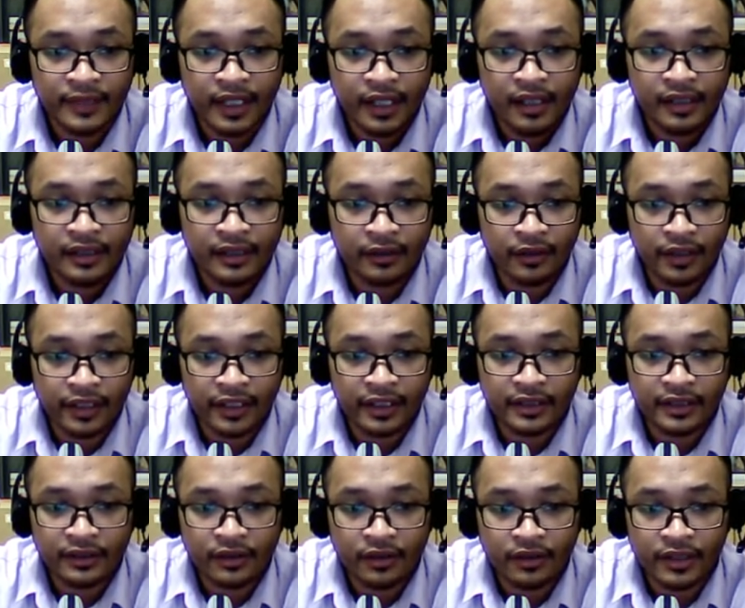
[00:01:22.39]
so each
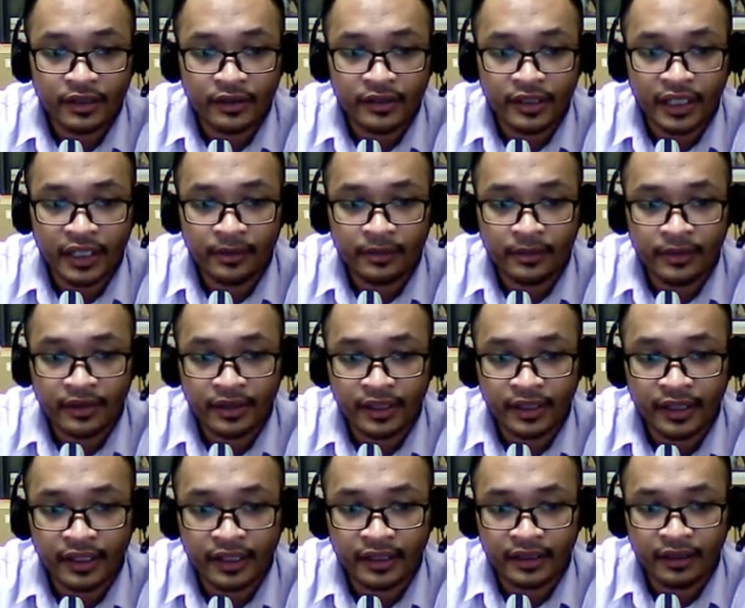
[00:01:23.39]
storage unit in
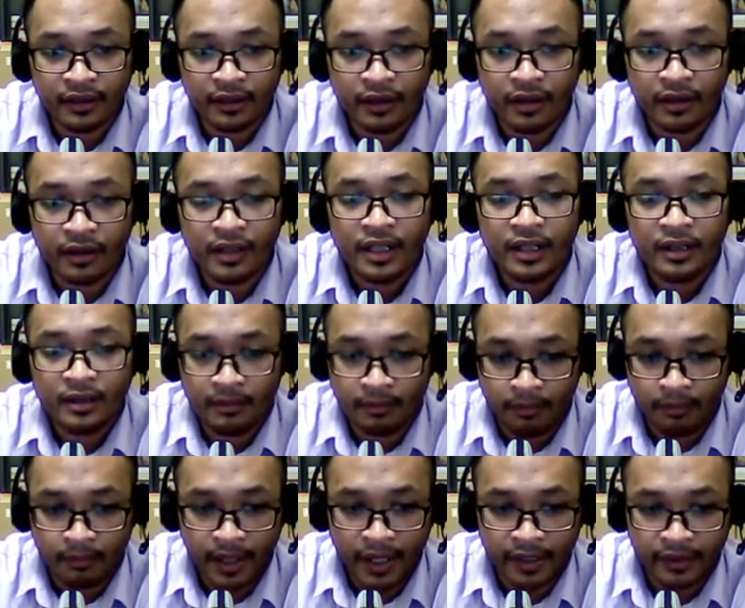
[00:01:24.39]
memory is called
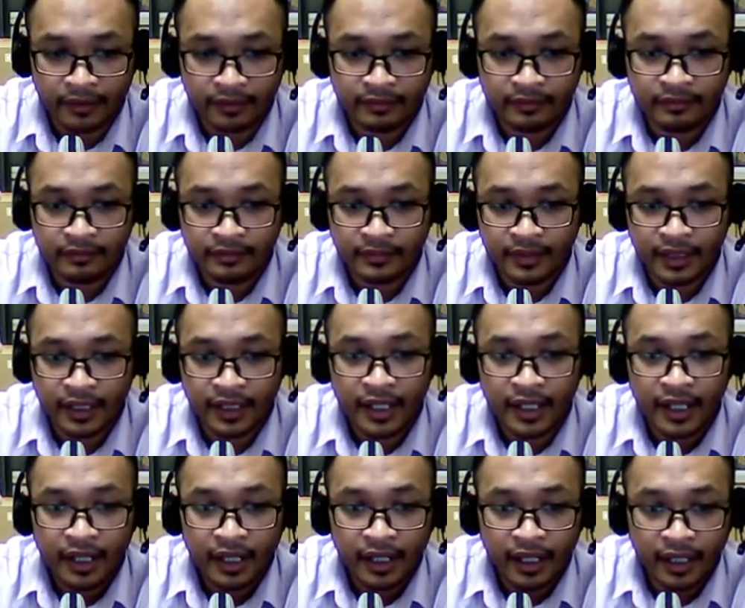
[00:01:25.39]
byte. Okay,
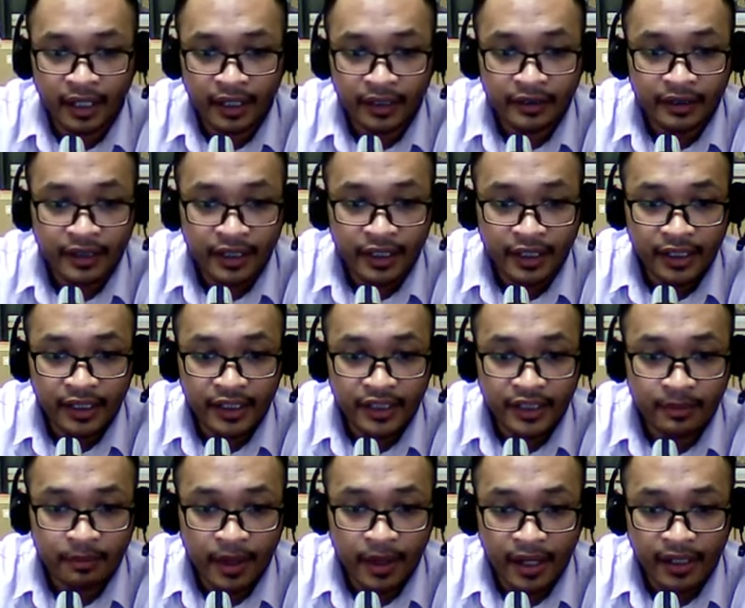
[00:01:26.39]
and each
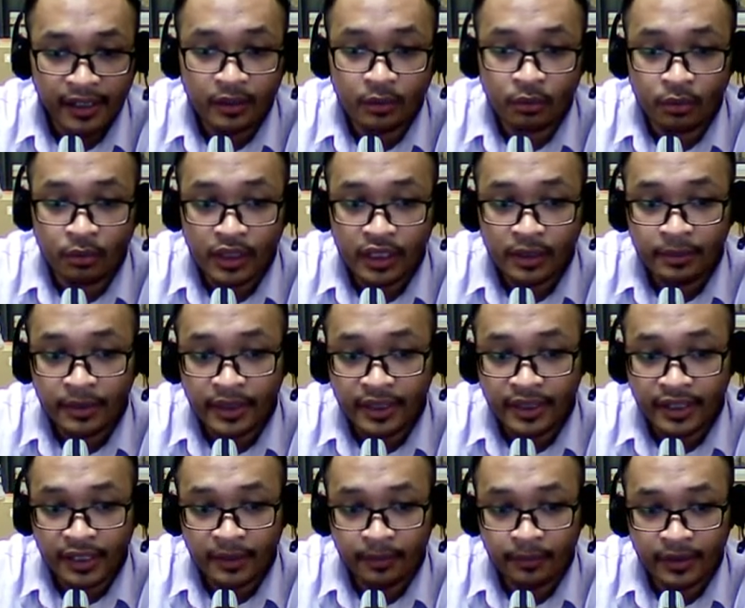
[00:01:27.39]
byte will be
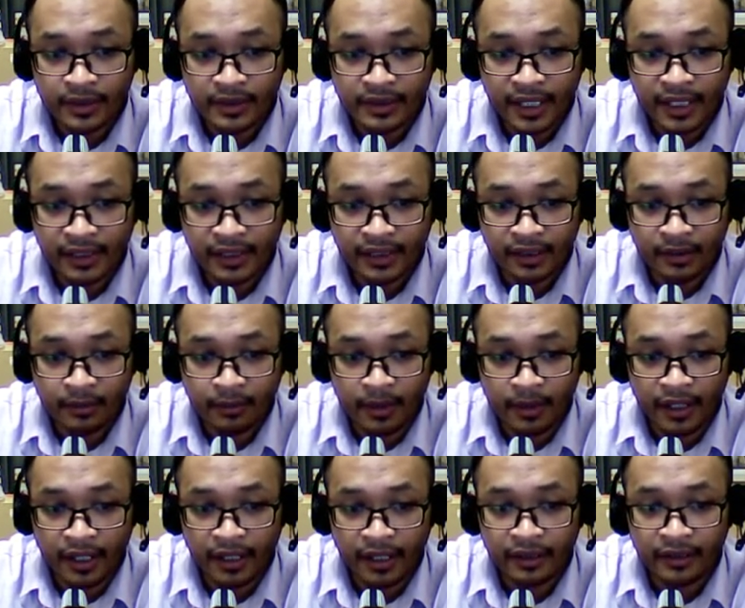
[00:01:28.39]
represented by
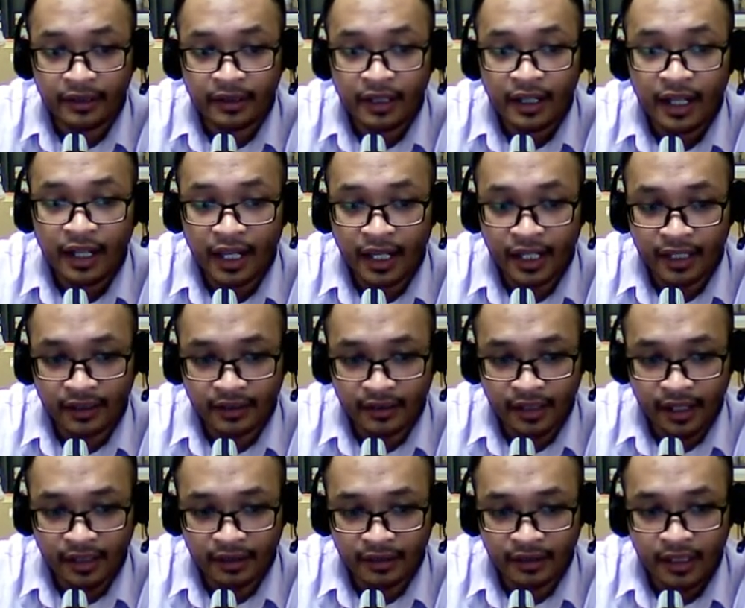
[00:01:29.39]
an
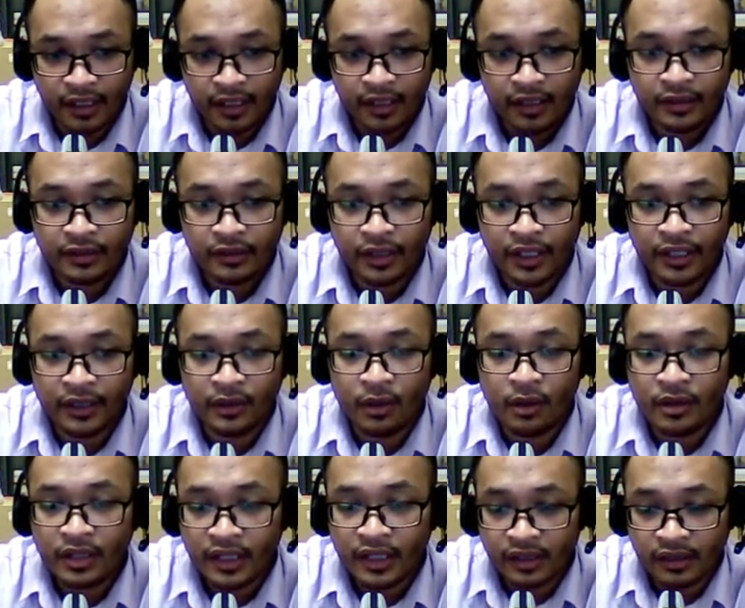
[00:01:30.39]
address. So in
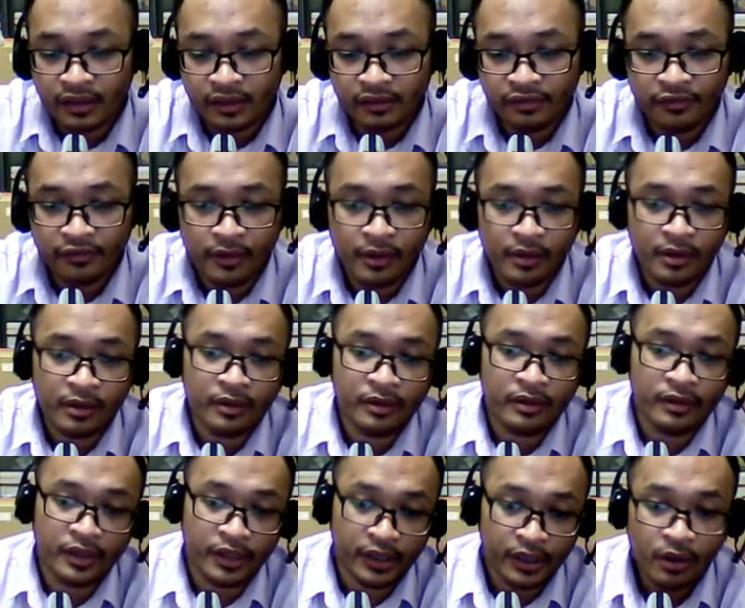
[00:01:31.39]
order for
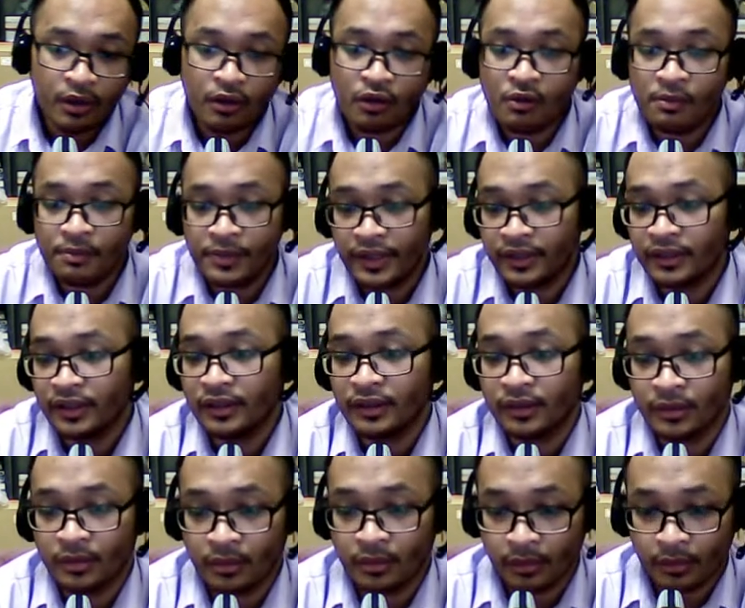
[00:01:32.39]
your computer to
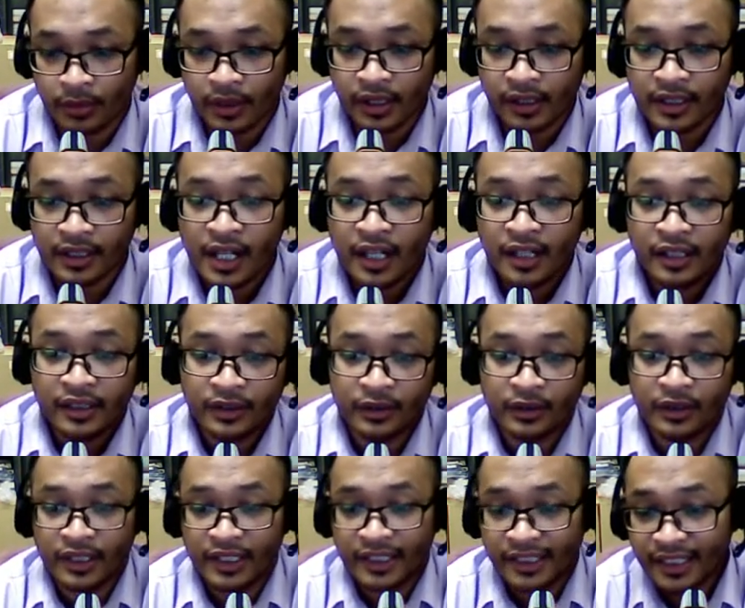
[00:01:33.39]
work, so
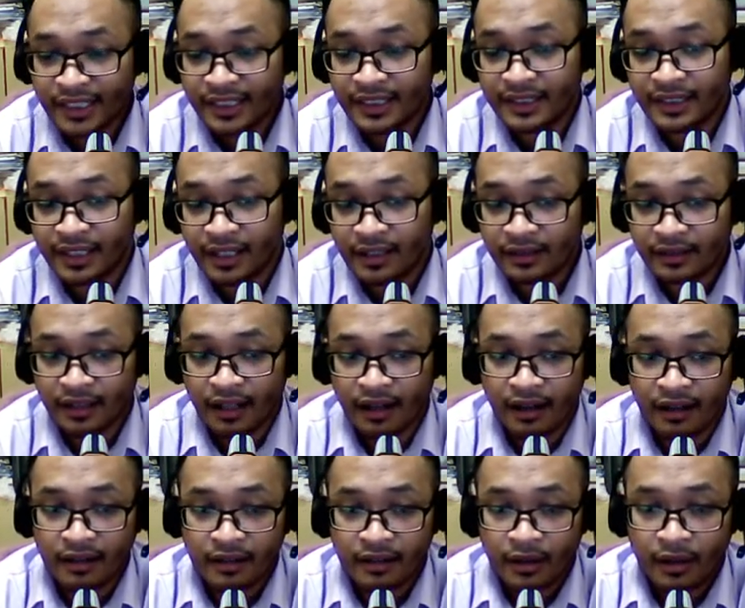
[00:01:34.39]
this
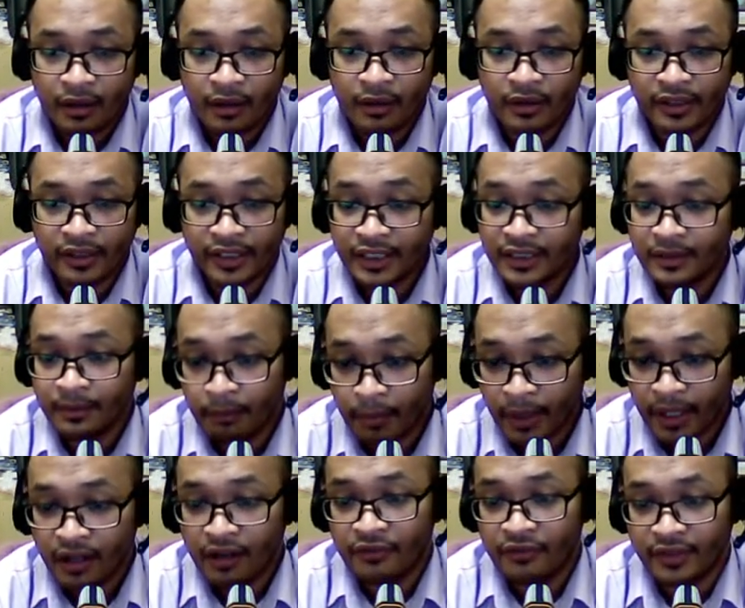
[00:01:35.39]
data or this byte
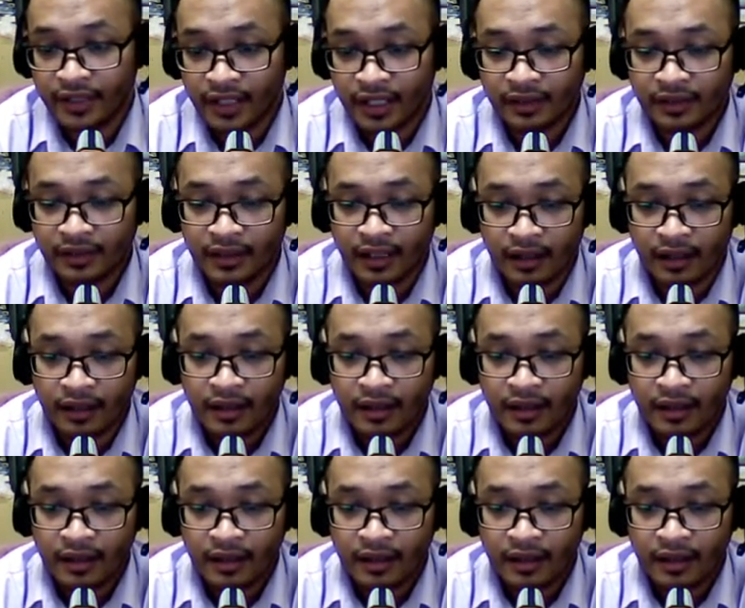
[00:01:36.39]
of data